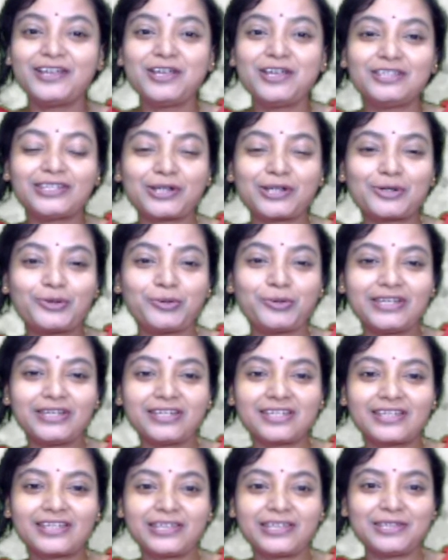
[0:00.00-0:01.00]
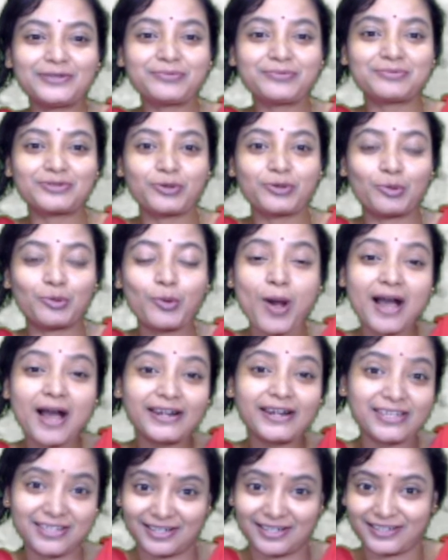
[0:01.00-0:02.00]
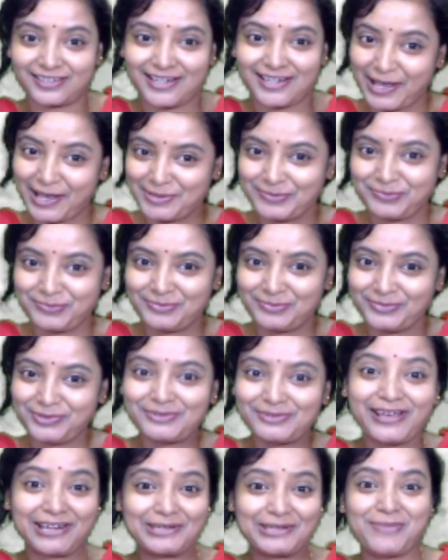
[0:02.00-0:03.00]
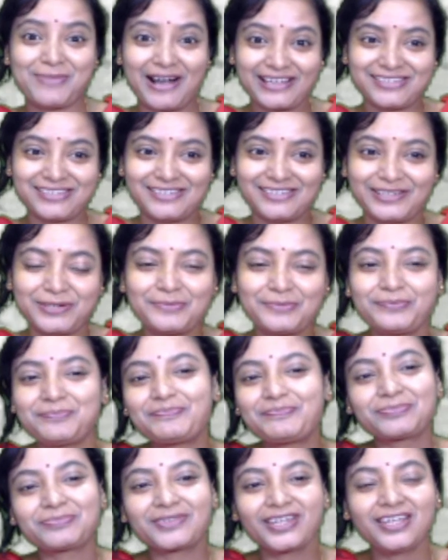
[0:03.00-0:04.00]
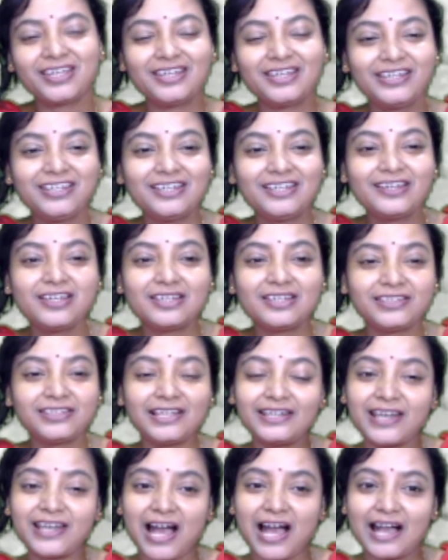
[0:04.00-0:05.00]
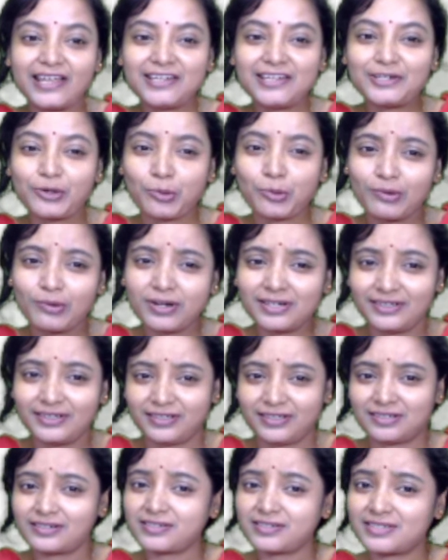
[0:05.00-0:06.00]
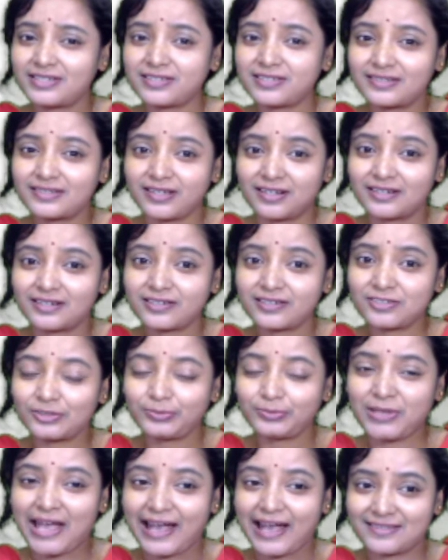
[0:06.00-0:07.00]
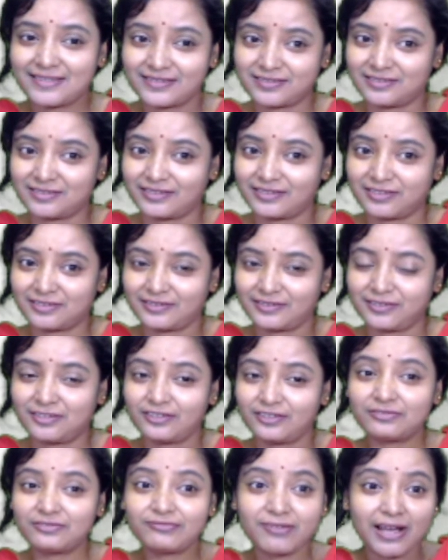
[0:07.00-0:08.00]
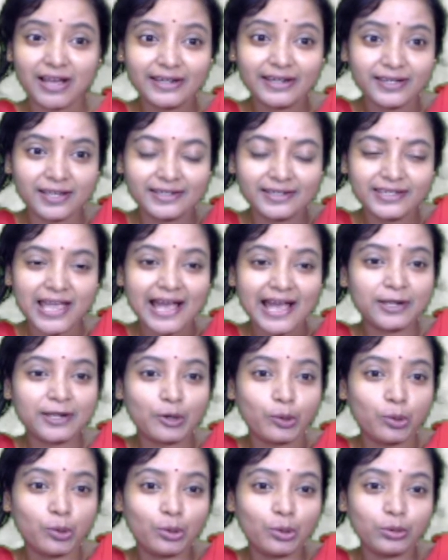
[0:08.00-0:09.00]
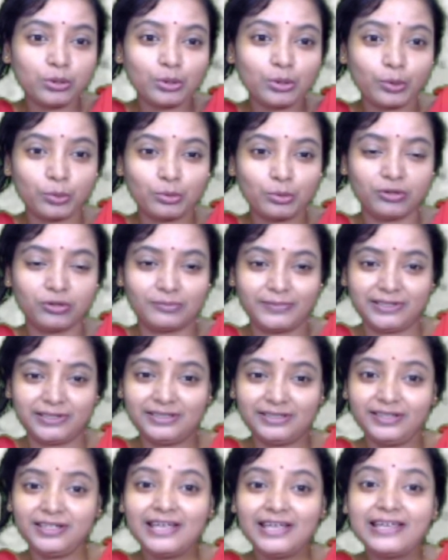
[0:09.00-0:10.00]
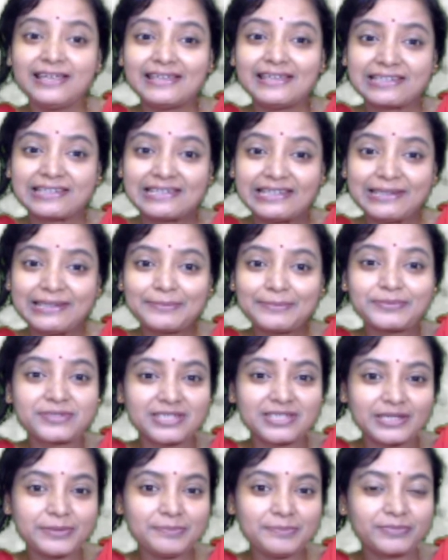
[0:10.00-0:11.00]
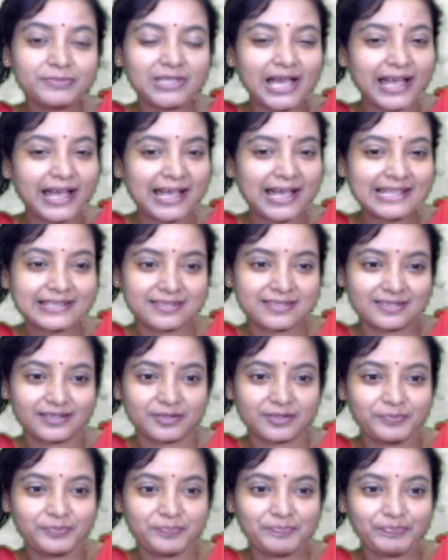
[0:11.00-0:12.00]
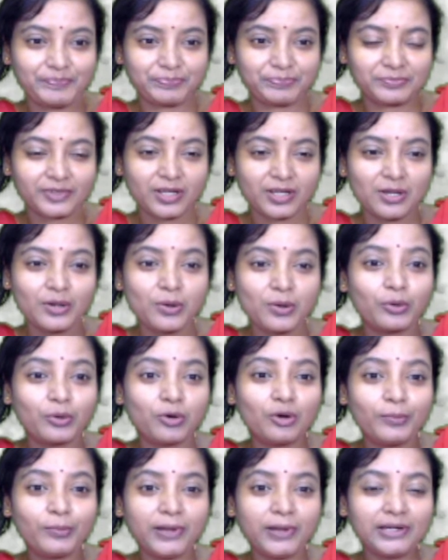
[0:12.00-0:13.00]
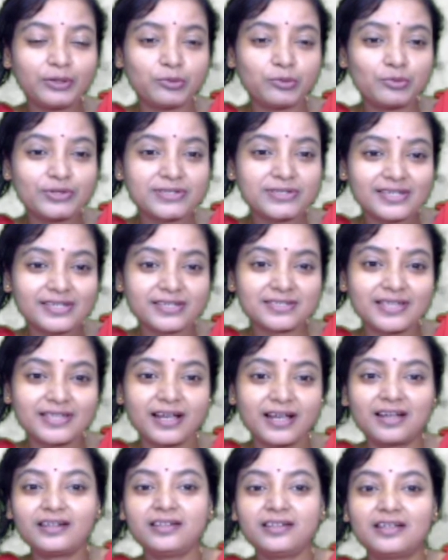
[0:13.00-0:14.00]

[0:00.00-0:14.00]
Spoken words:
the queen gives 1 year time. You can imagine. The knight wanders in search of the answer. Finally, an old woman gives him the answer. Woman wishes her